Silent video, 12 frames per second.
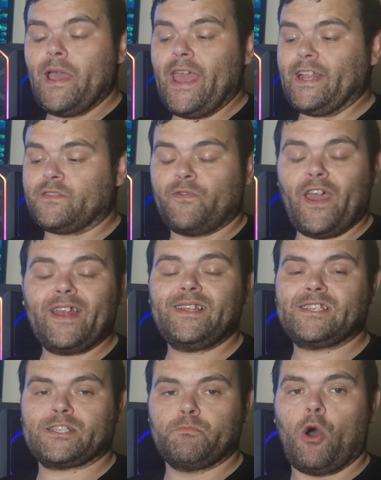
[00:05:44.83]
it's very
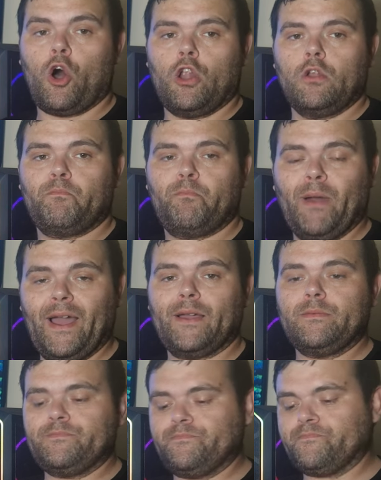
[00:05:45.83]
small,
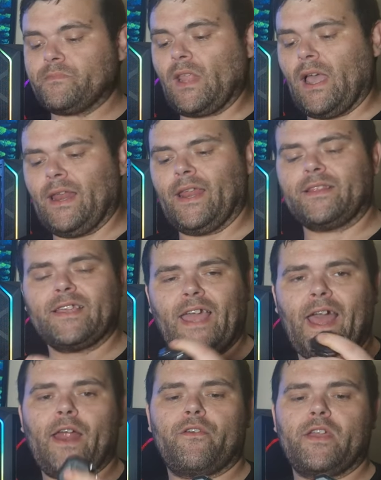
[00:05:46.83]
but I like the
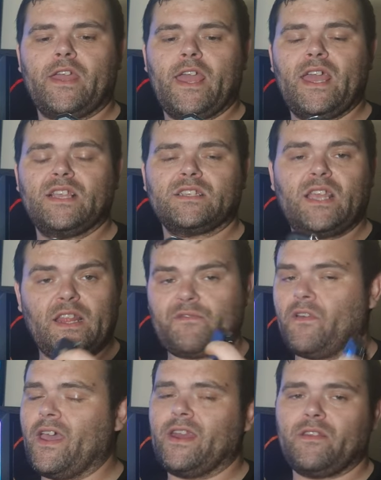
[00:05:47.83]
carrying case. It
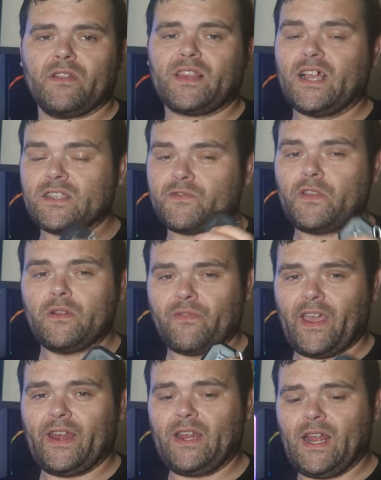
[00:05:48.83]
very does feel
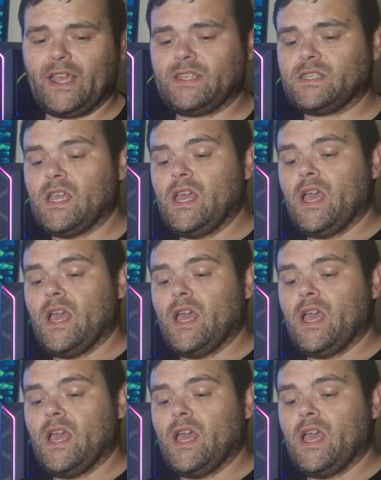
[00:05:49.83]
very nice.